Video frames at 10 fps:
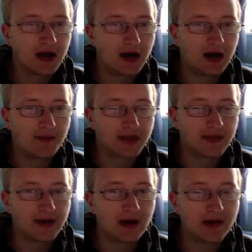um,
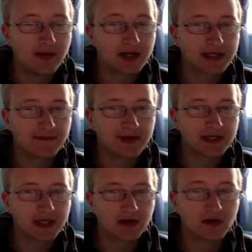email me martin at
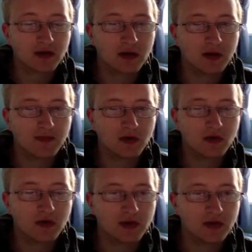felxo dot com
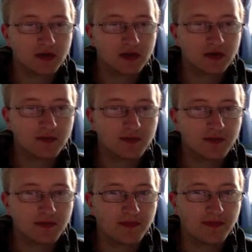or YouTube,
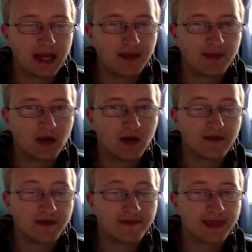P M me or wherever
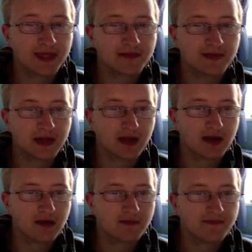you find this
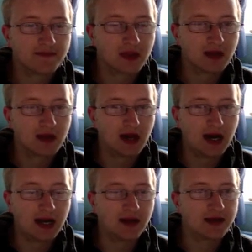video
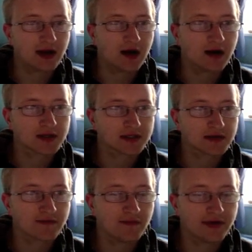and
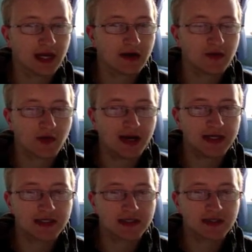ask for video
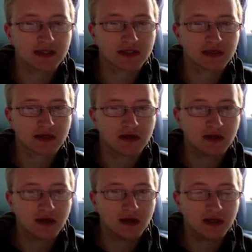requests.
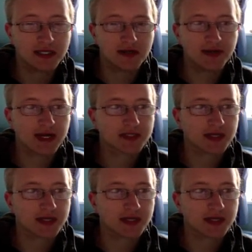Until next